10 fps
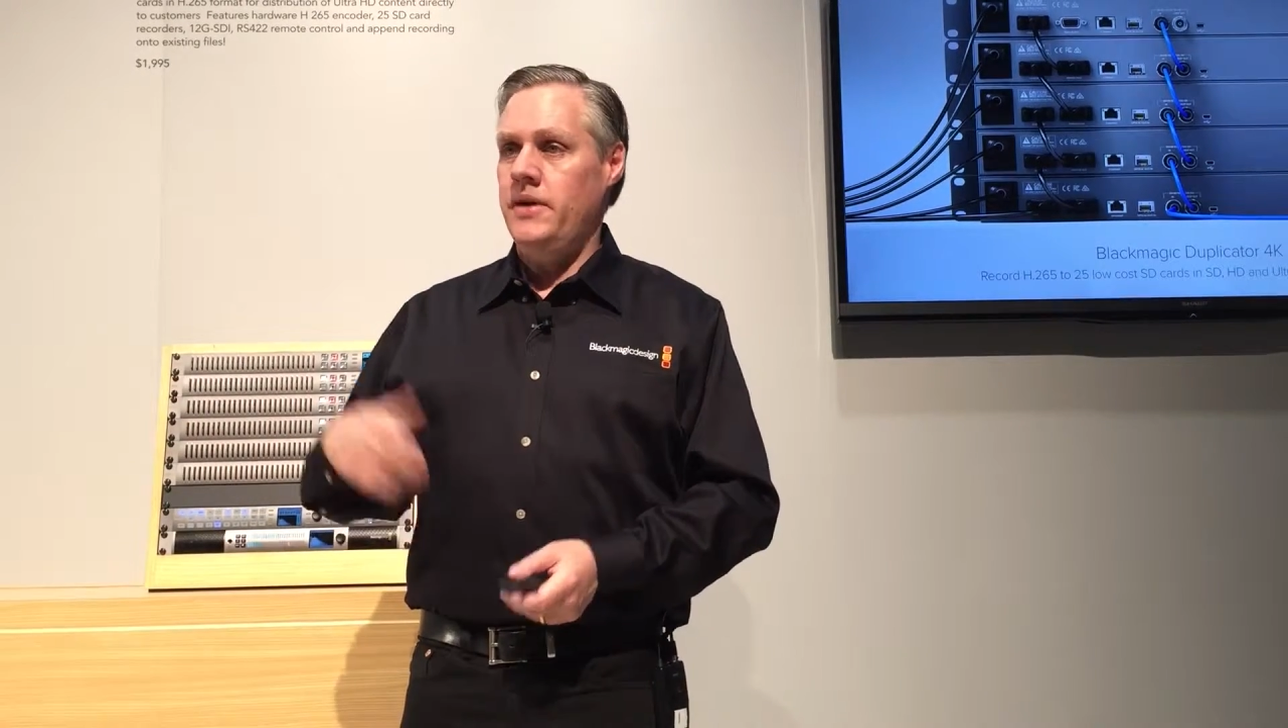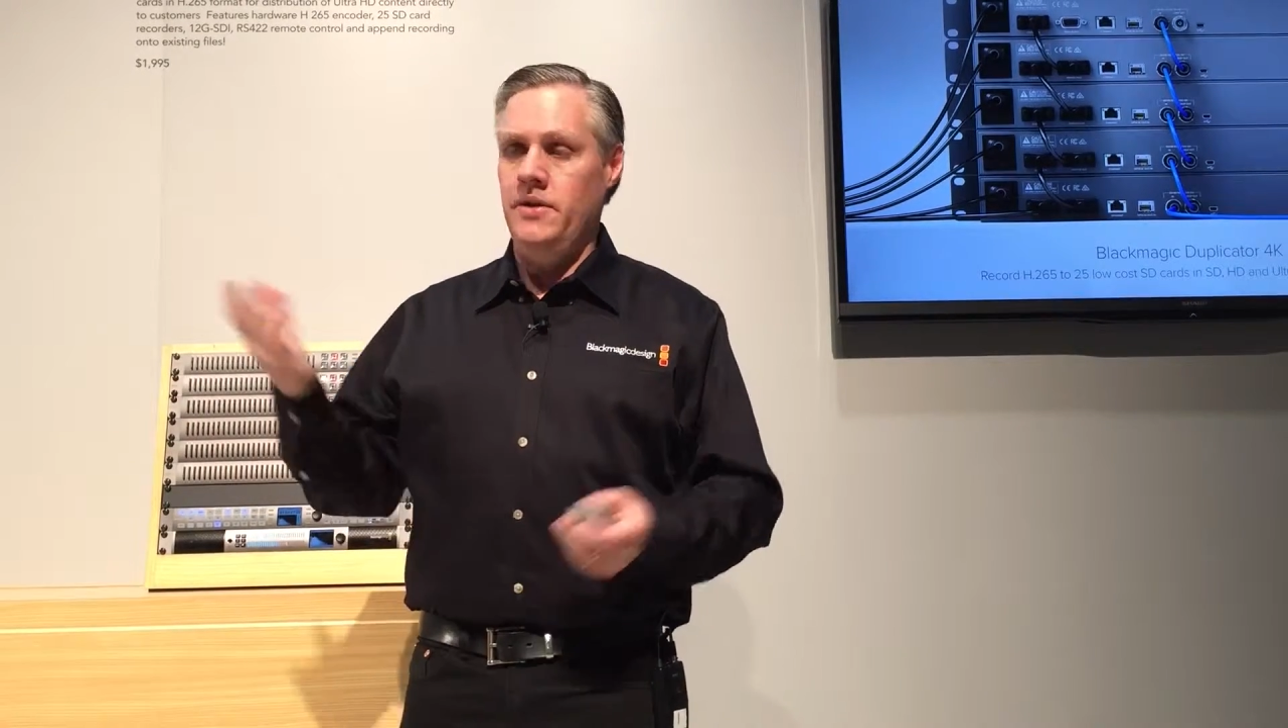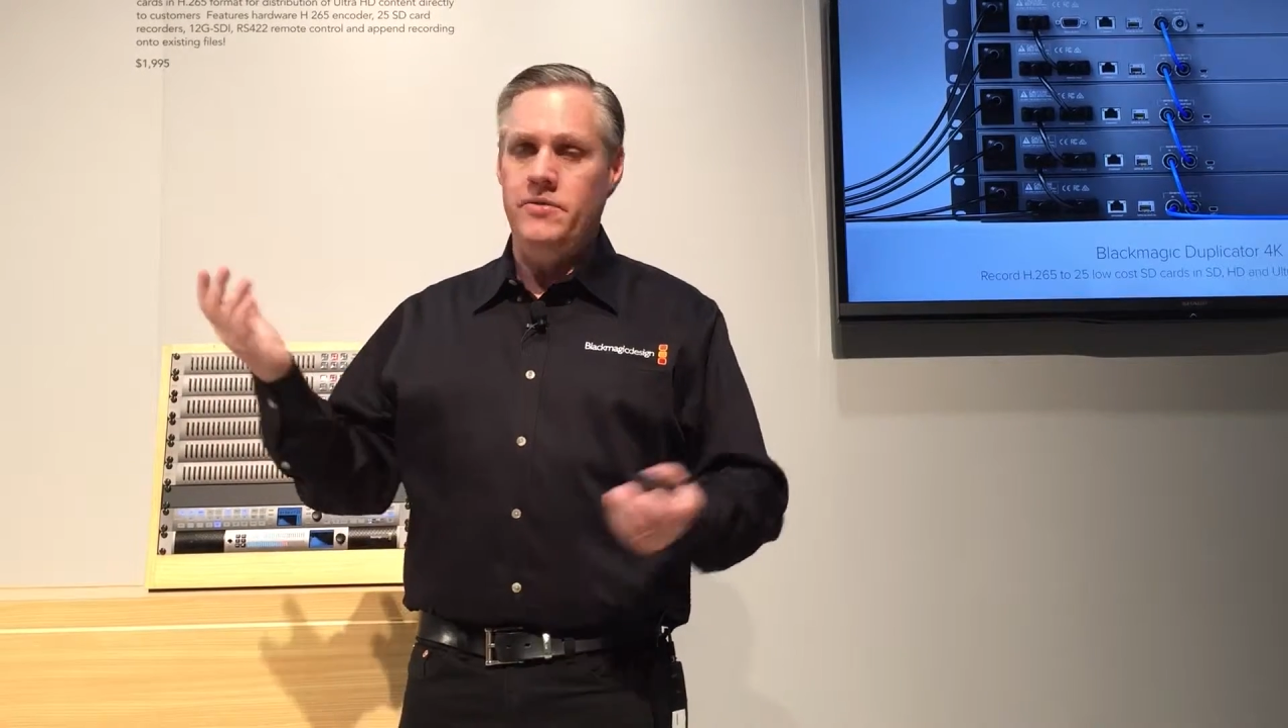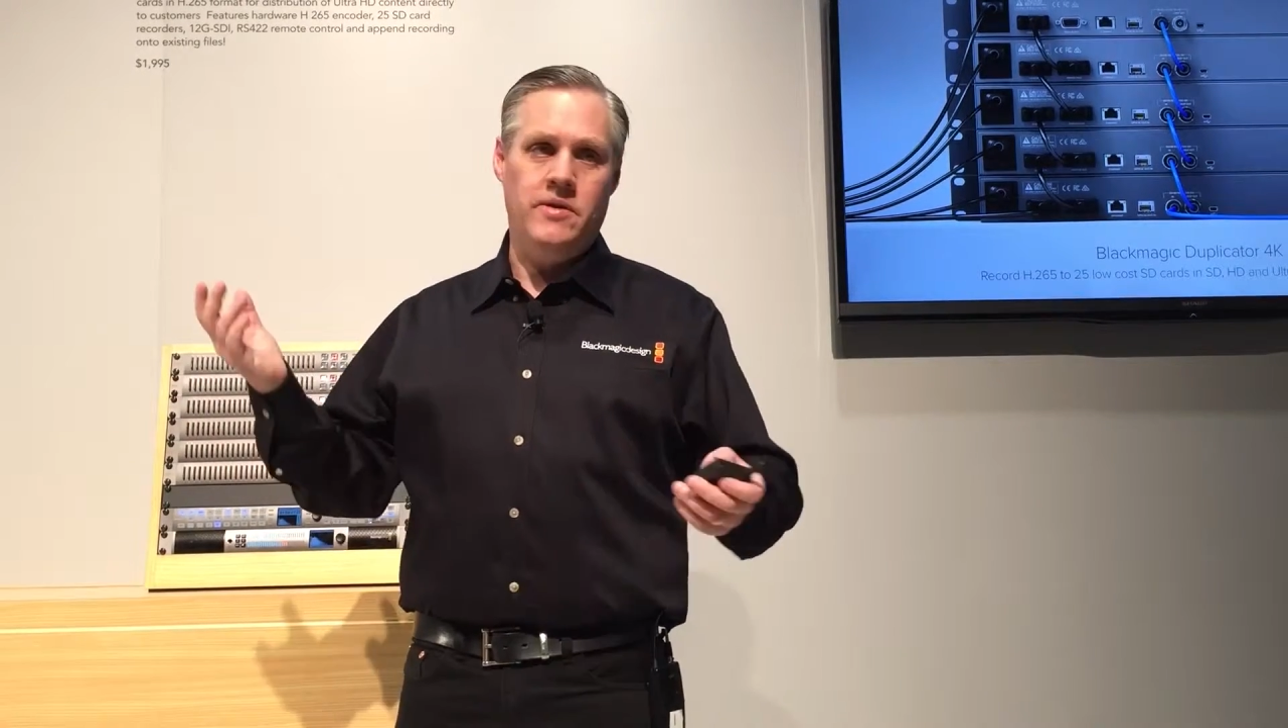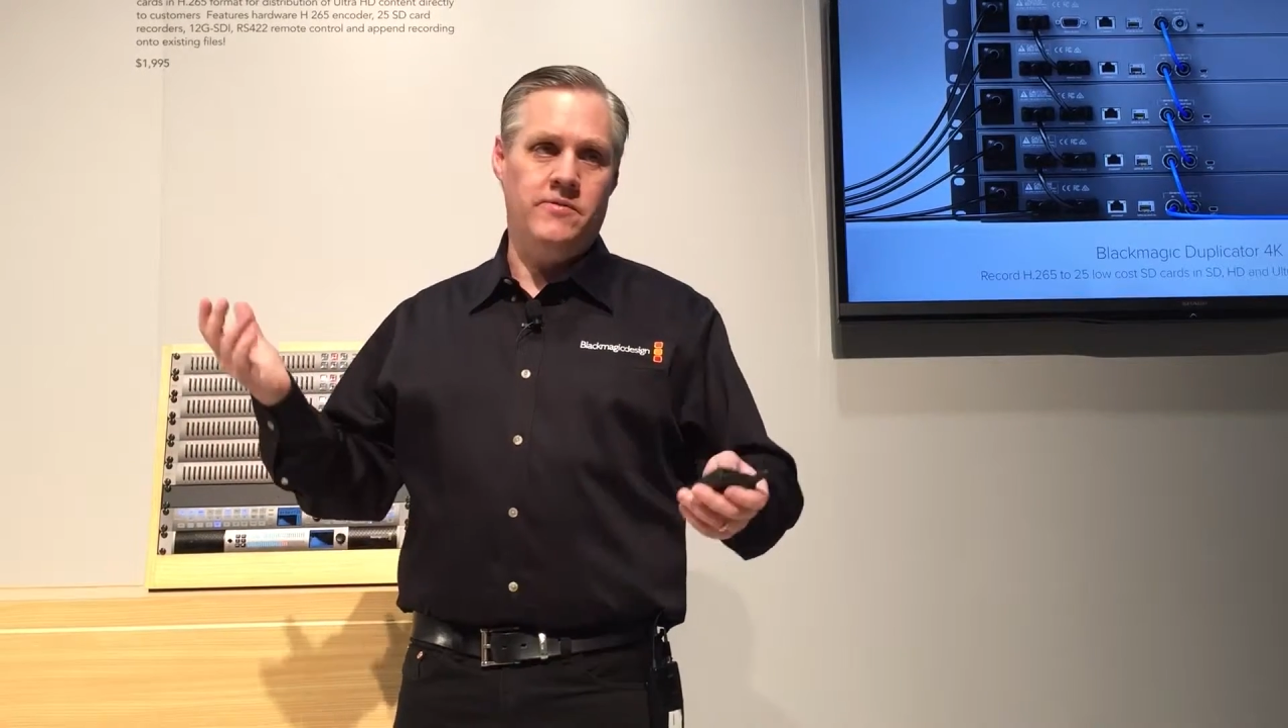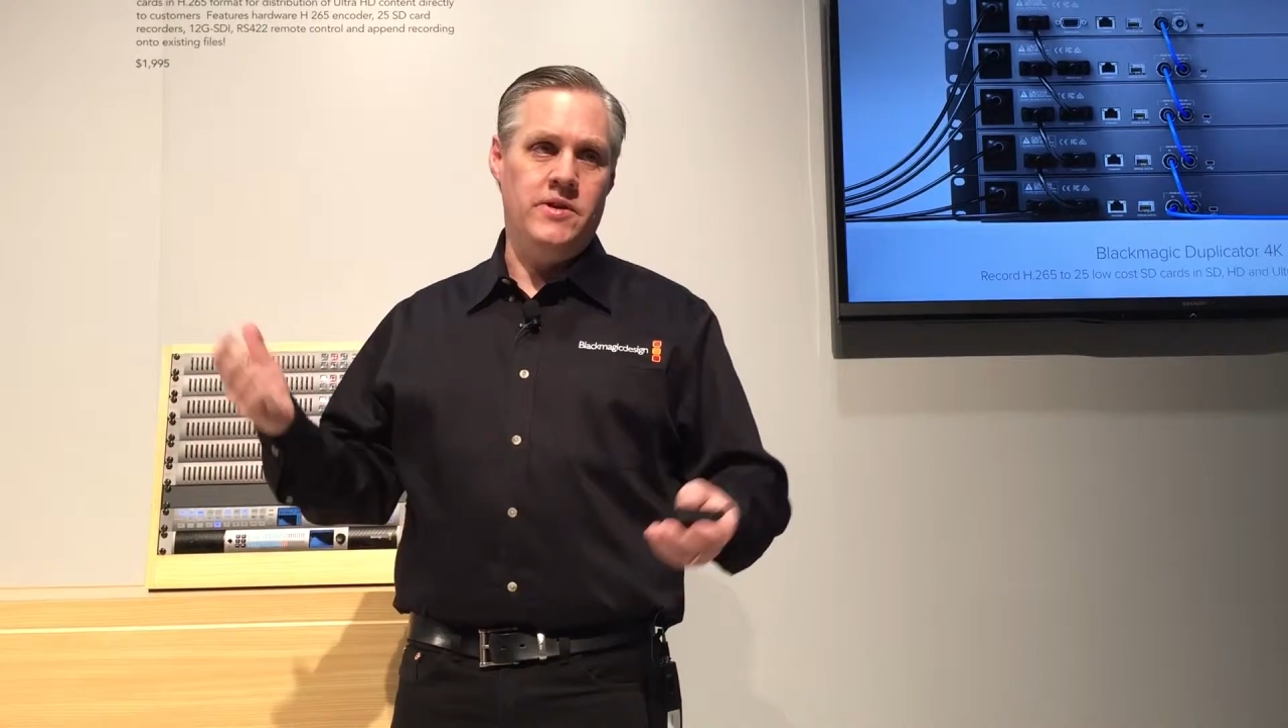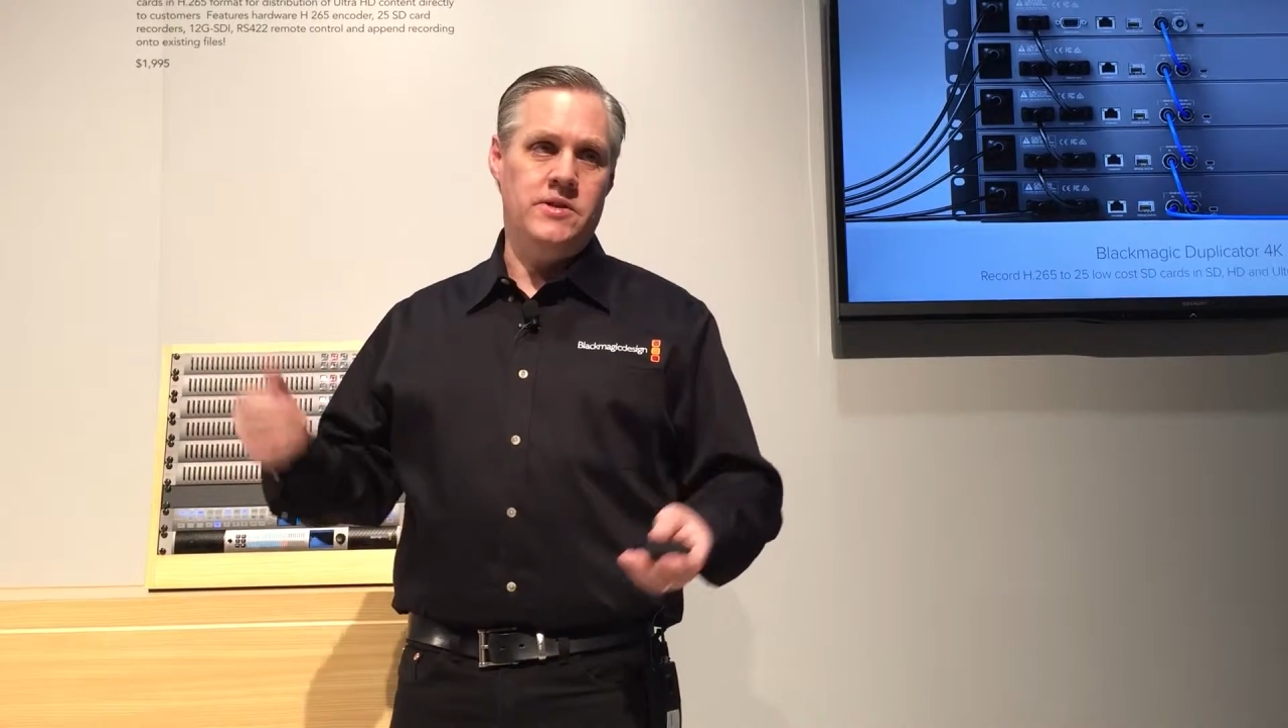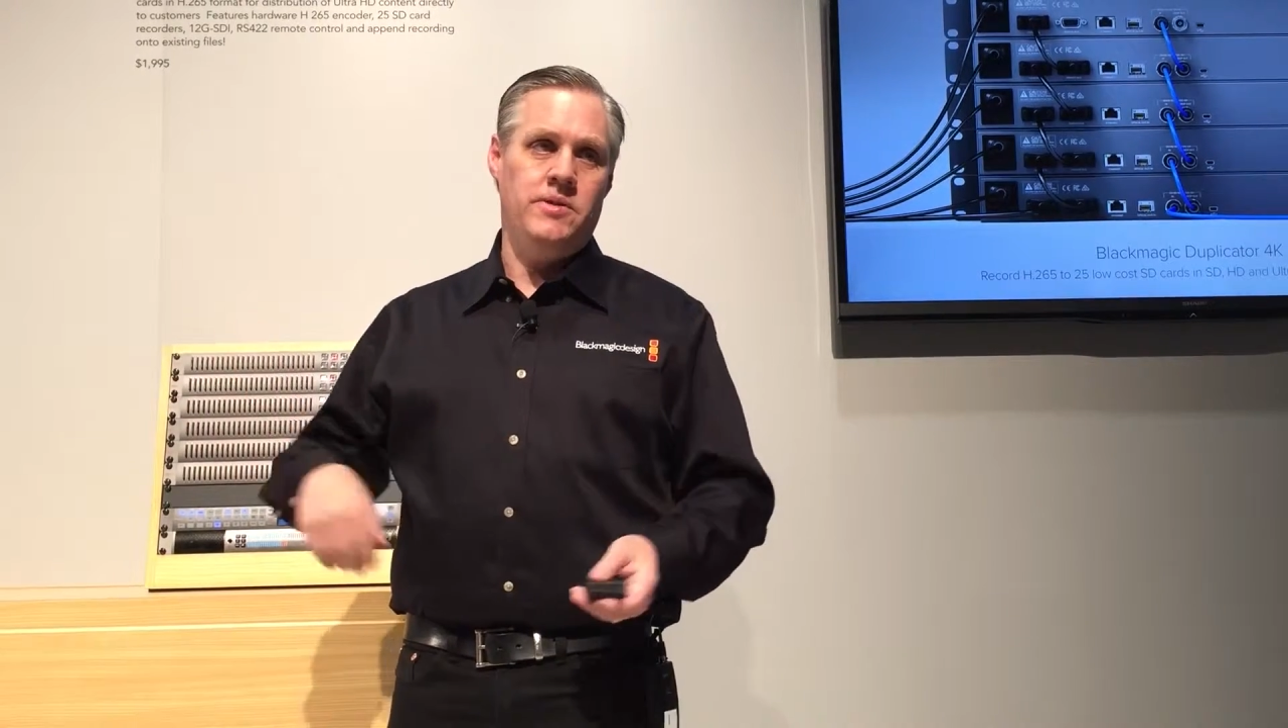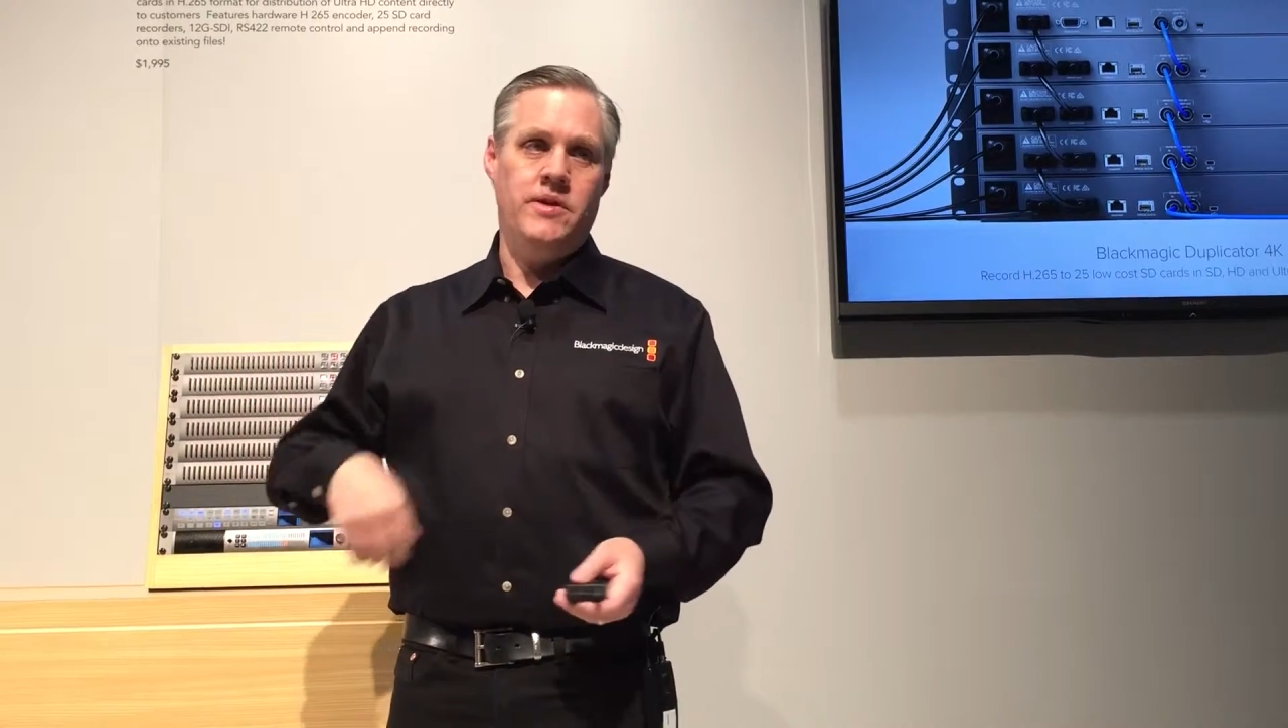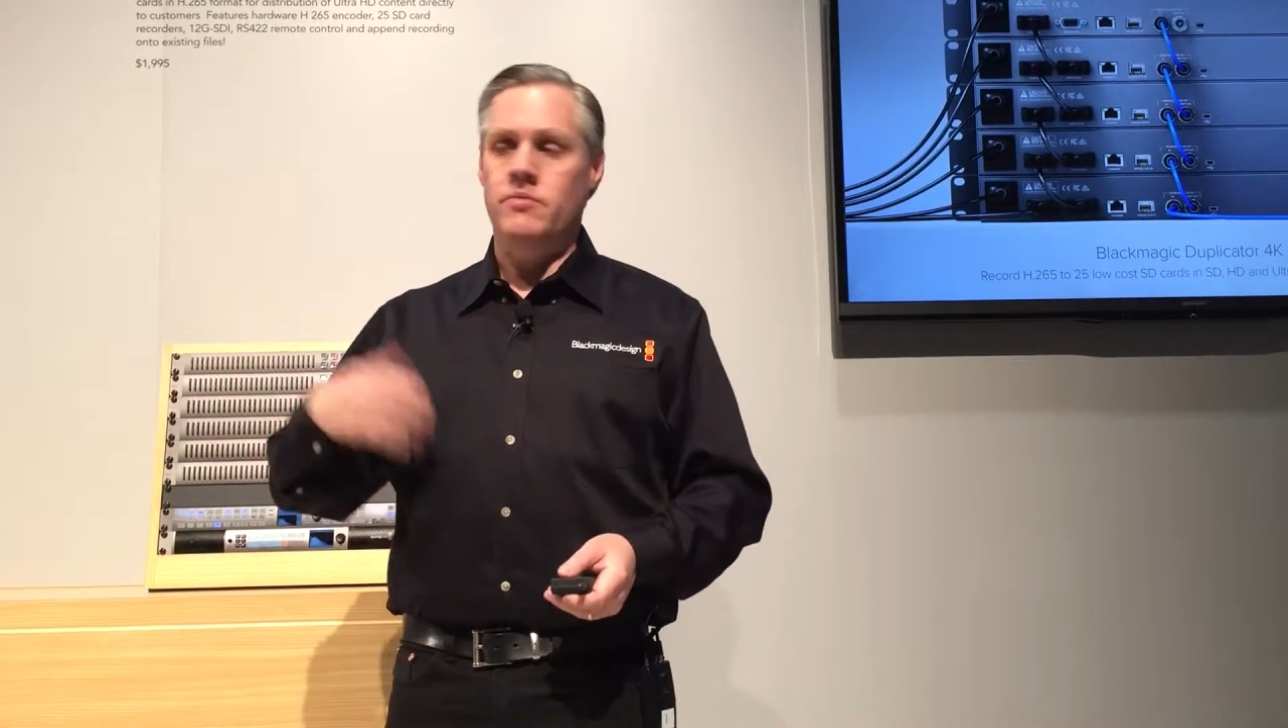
anything you're finished with,